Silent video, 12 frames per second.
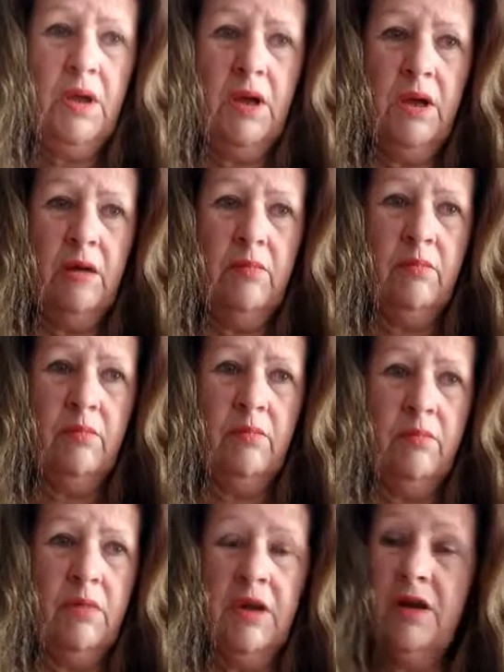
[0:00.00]
and
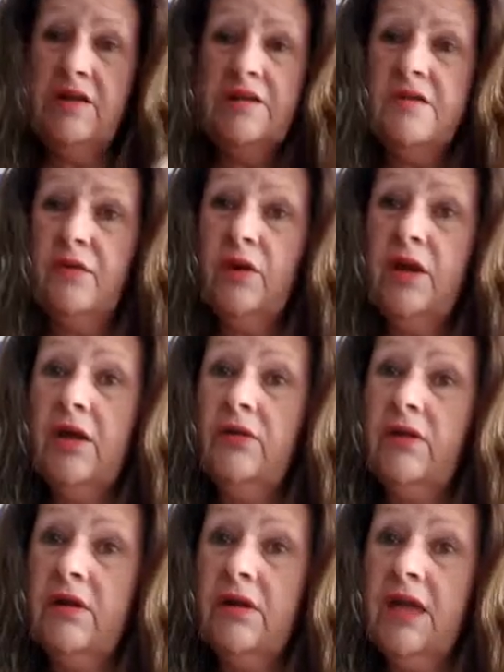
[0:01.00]
I just don't want to go
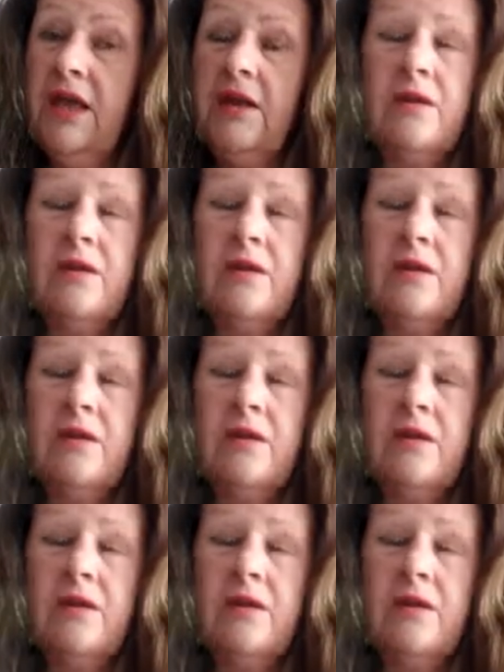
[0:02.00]
there again.